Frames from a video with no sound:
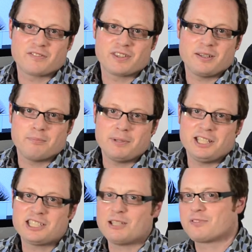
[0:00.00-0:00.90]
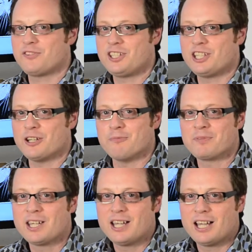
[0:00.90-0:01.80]
of the Mini Tips video.
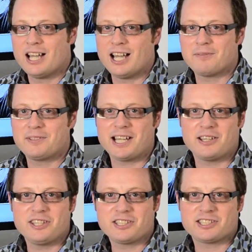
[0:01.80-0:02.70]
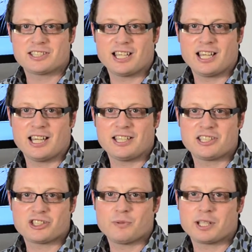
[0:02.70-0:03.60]
Now in this
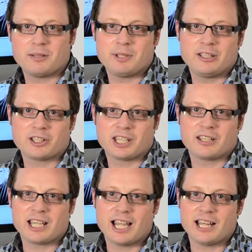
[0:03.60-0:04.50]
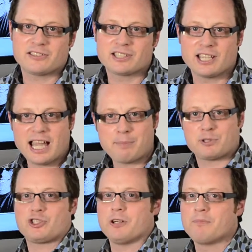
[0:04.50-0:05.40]
edition we're going to be looking at
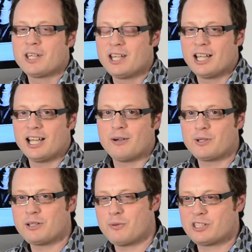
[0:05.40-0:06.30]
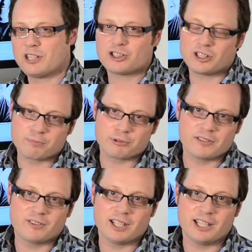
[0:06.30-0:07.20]
aperture. We touched on it
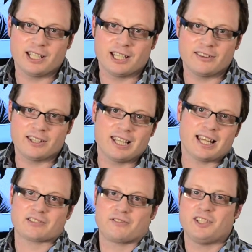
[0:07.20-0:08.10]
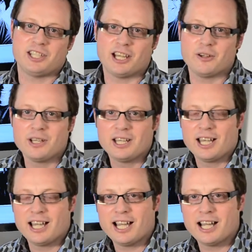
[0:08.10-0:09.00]
briefly in the last video,
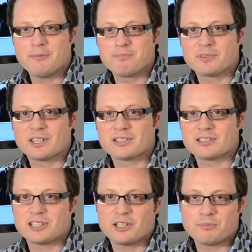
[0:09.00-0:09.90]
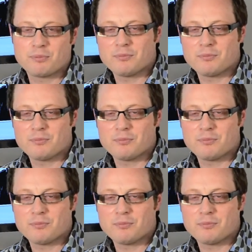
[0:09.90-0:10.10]
so